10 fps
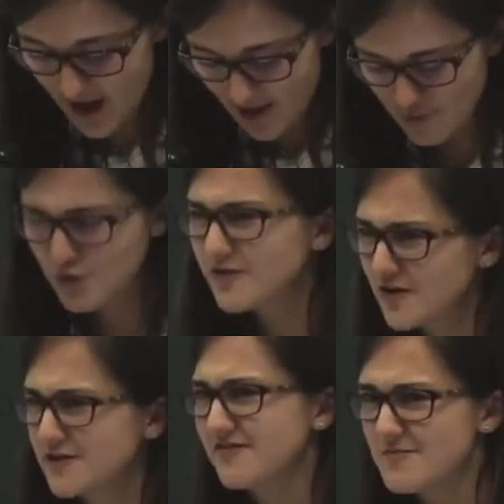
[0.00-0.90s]
I'm sure you've
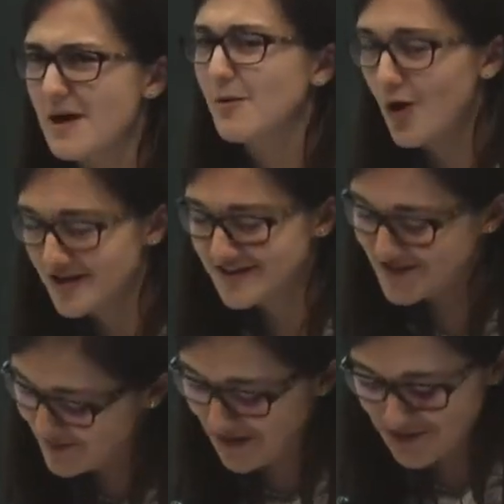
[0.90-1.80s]
heard it from Emma Watson's
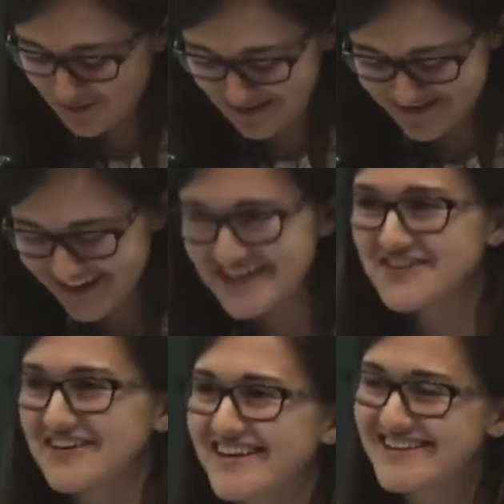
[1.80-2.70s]
speech, but I
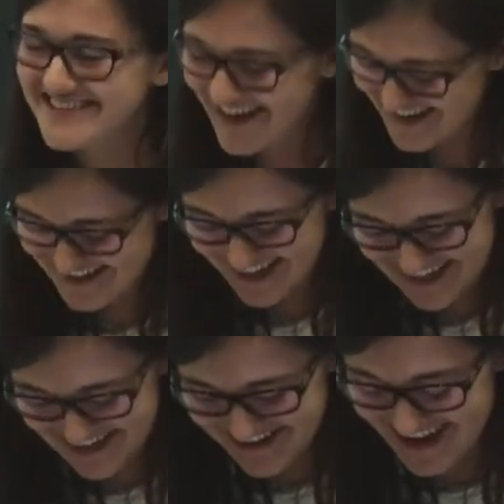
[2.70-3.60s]
thought I'd say it
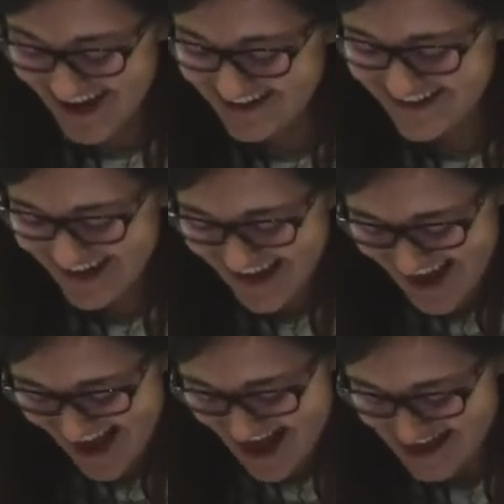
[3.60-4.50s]
here again.
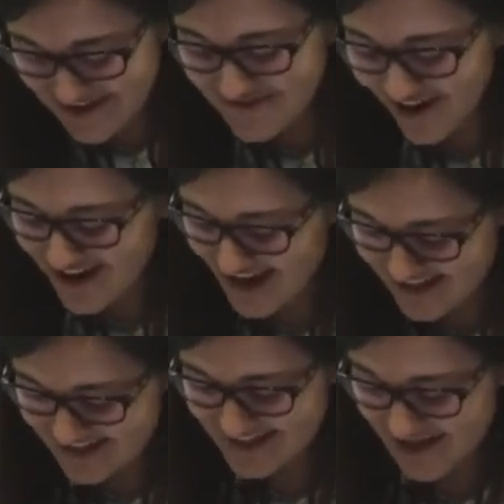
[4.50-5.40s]
If not
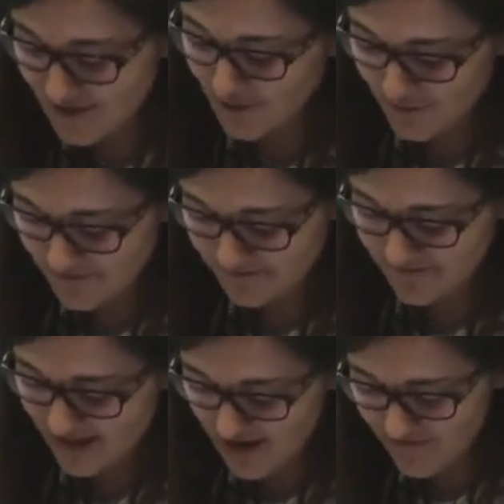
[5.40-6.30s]
us, then who?
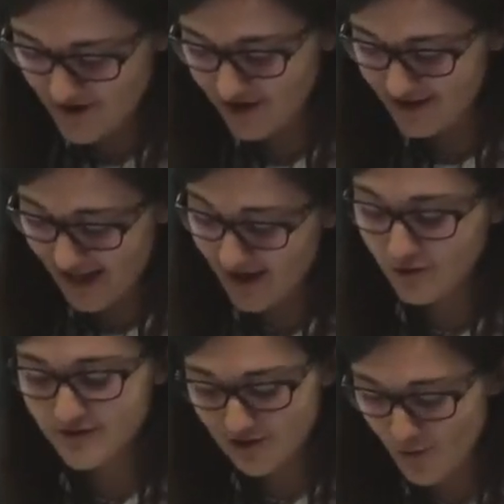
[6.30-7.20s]
If not now,
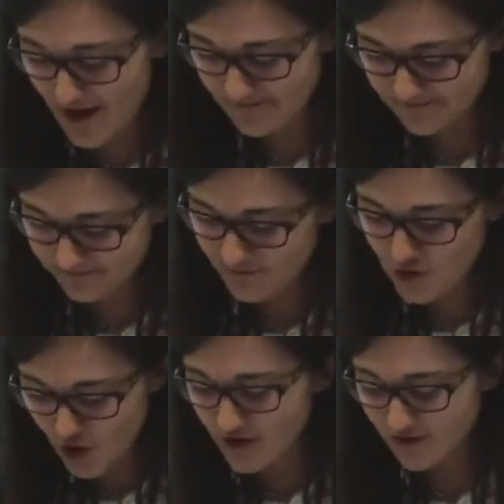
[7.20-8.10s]
then when?
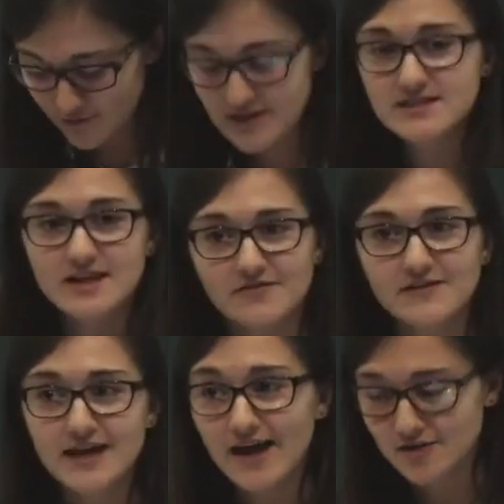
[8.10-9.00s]
John Lewis
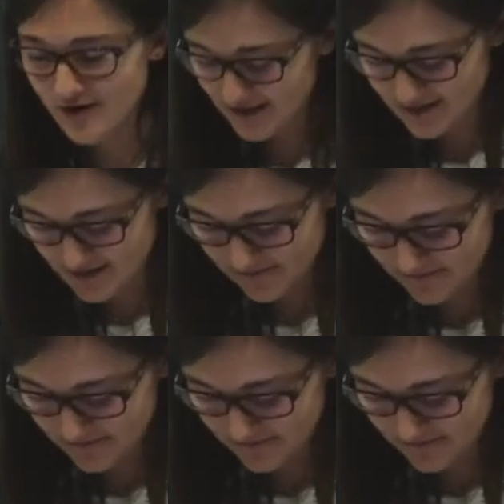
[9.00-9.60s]
definitely had it right.